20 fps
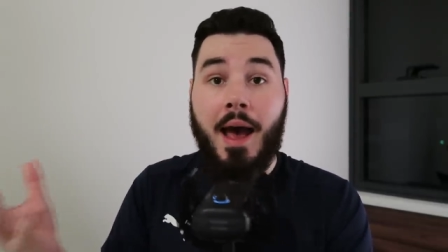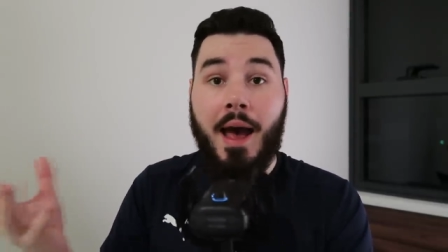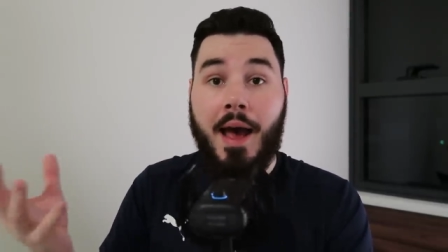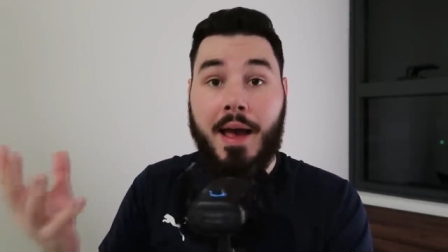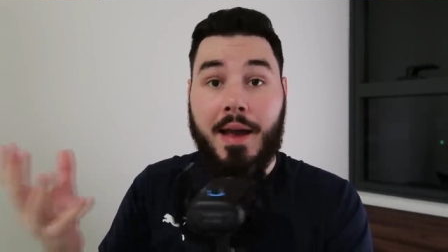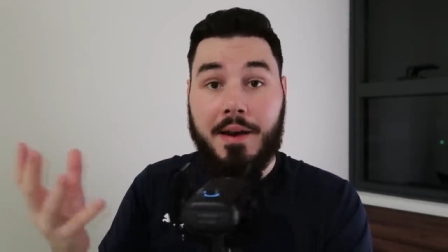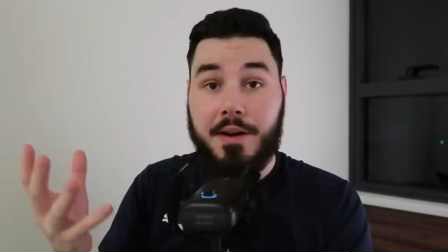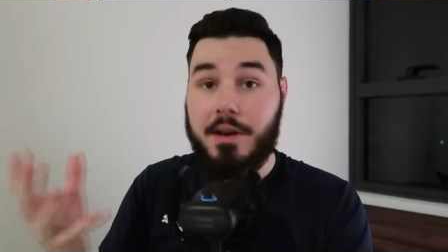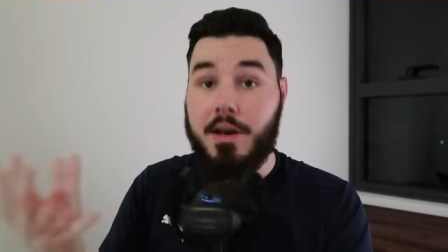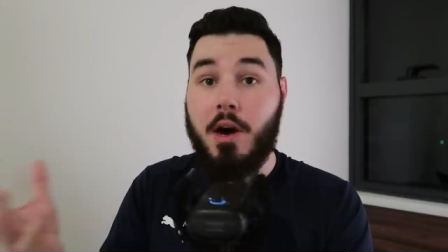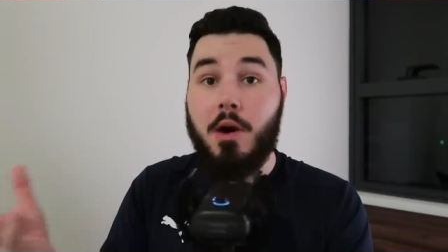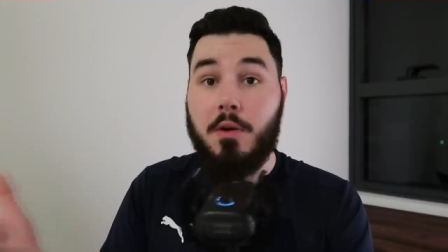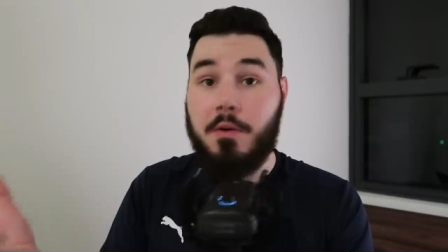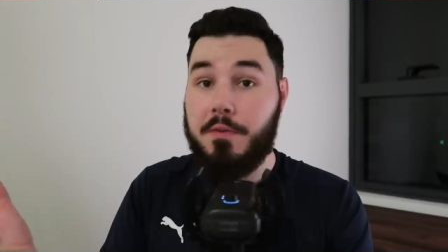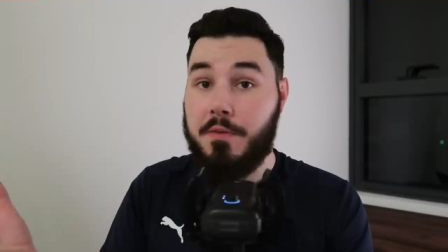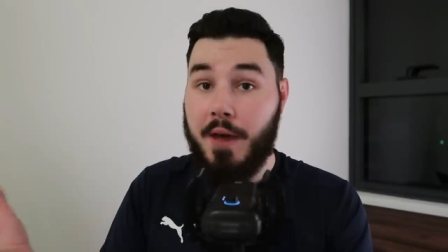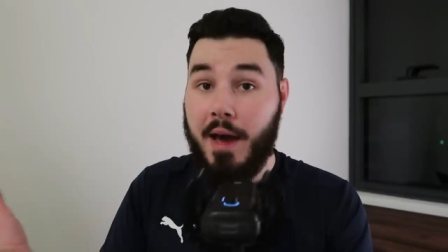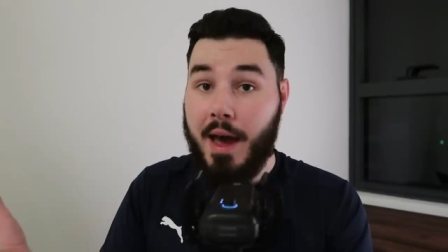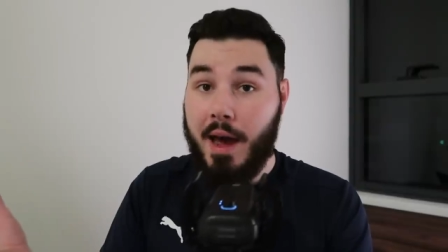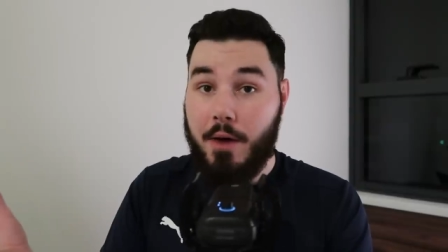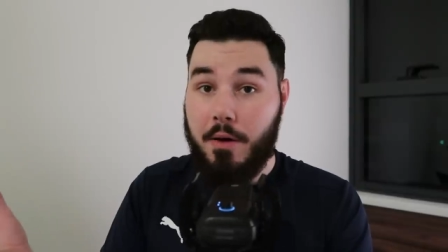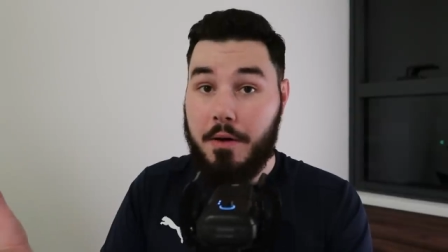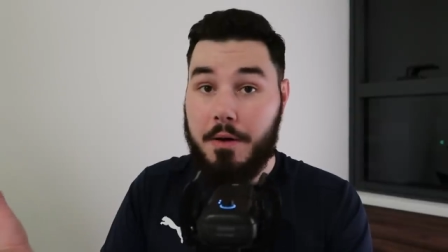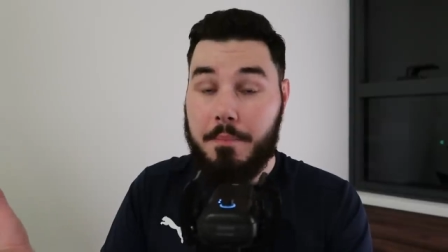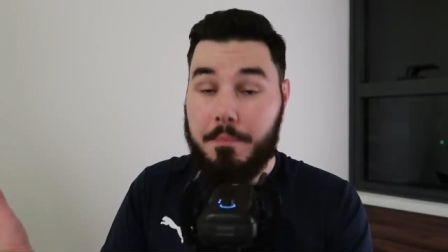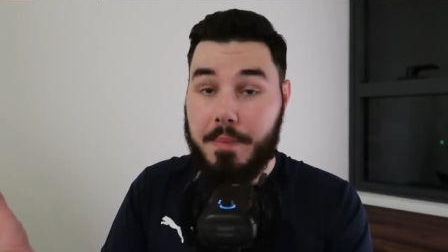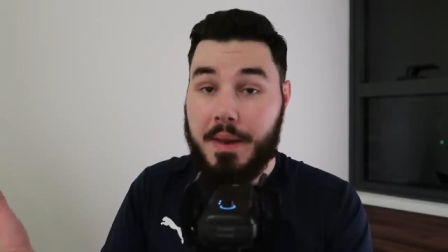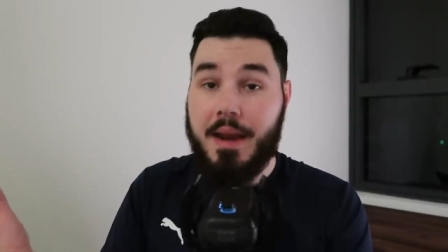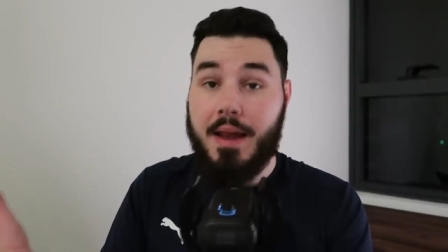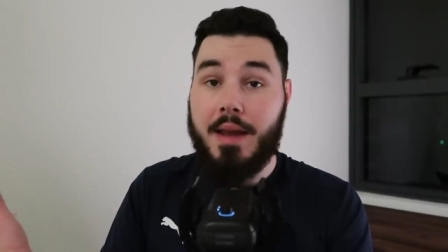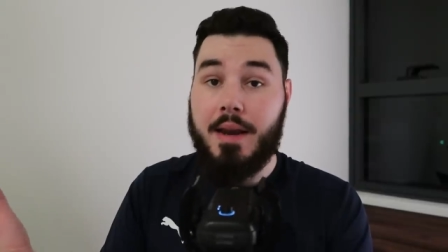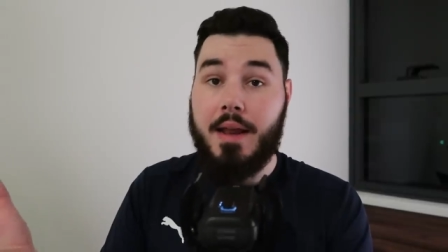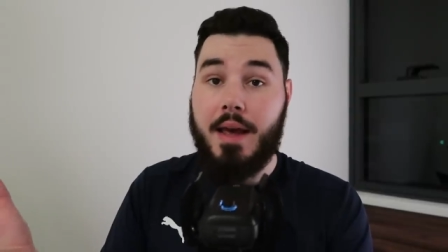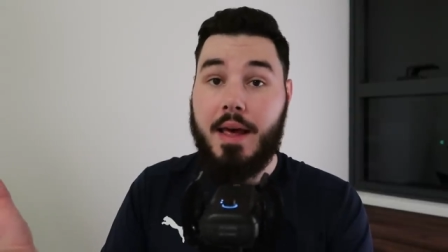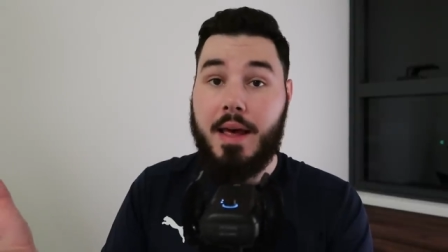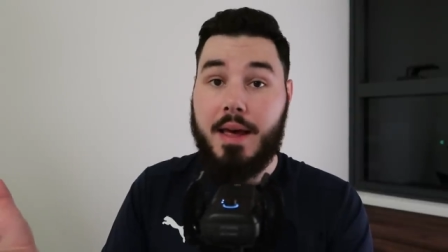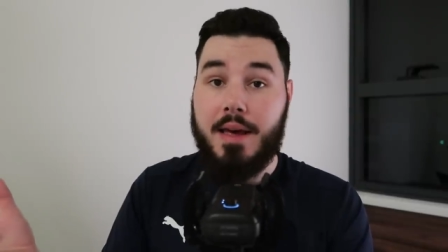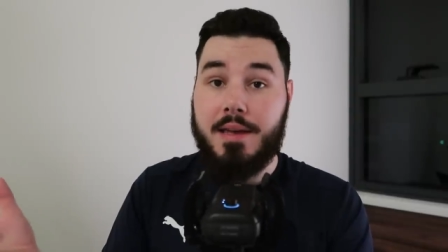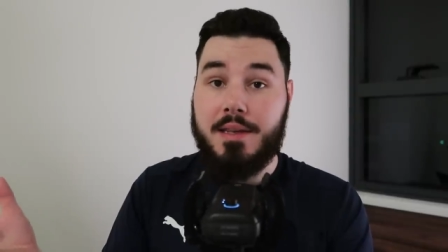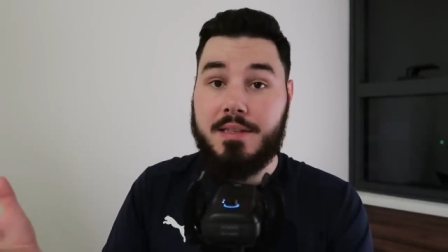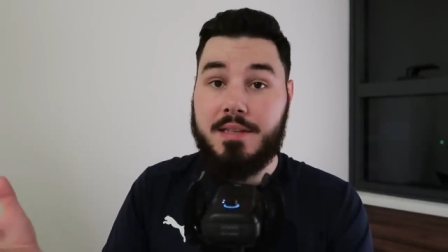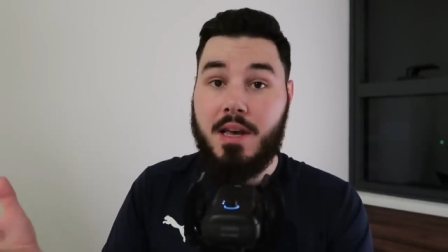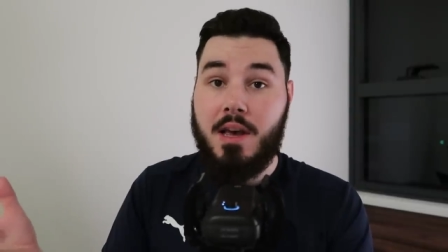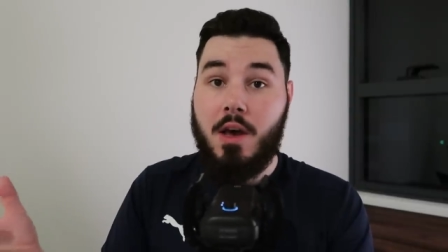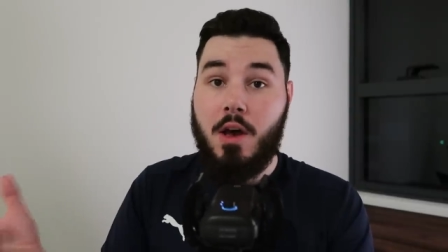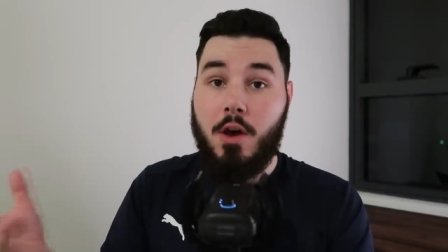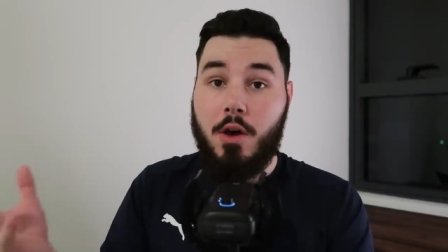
and Gulf Arab billionaires